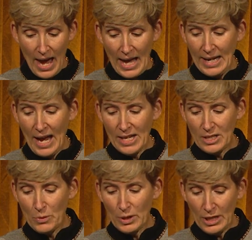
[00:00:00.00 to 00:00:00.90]
and as
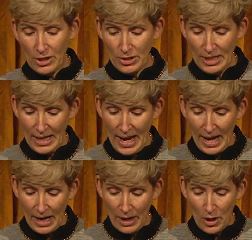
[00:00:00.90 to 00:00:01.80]
you will hear
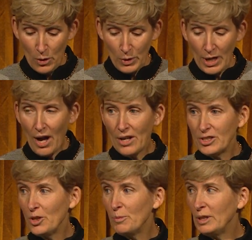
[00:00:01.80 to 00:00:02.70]
today, we
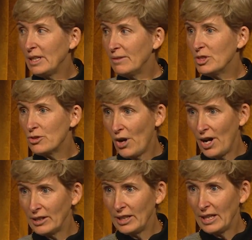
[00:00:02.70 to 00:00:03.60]
also believe
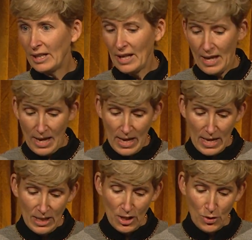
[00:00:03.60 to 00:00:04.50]
strongly
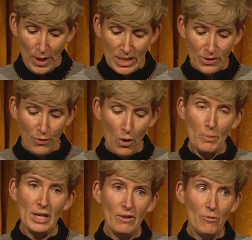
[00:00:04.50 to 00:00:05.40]
in the
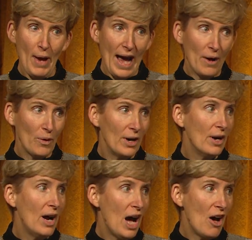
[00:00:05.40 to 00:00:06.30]
transformative power
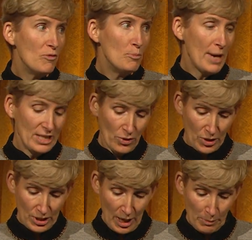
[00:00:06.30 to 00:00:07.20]
of
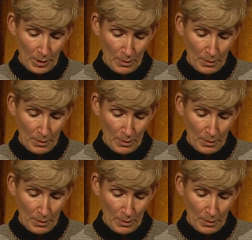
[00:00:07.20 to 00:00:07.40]
mentorship.